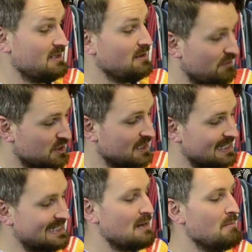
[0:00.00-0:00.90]
obviously it's
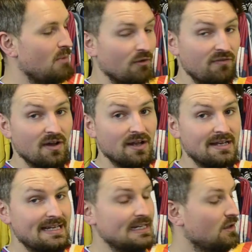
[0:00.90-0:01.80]
the symbol for
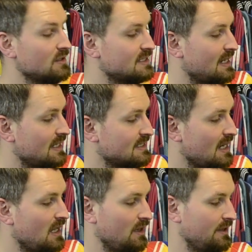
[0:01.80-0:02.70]
Die
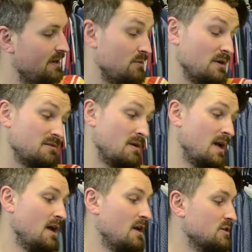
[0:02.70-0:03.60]
Continental. Whereas
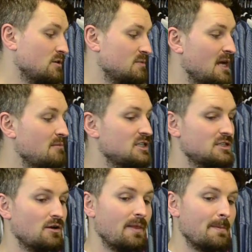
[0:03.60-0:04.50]
some teams, you
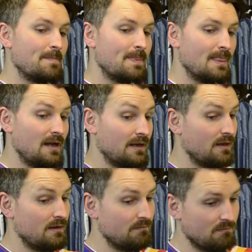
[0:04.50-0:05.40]
saw them,
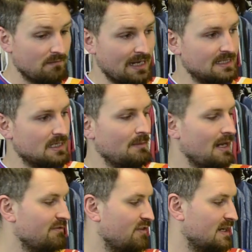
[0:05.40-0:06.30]
like AC
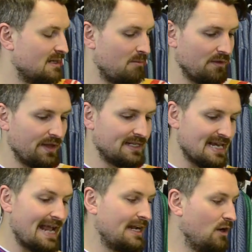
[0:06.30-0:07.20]
Milan for example, they
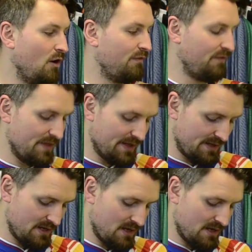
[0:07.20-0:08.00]
take off the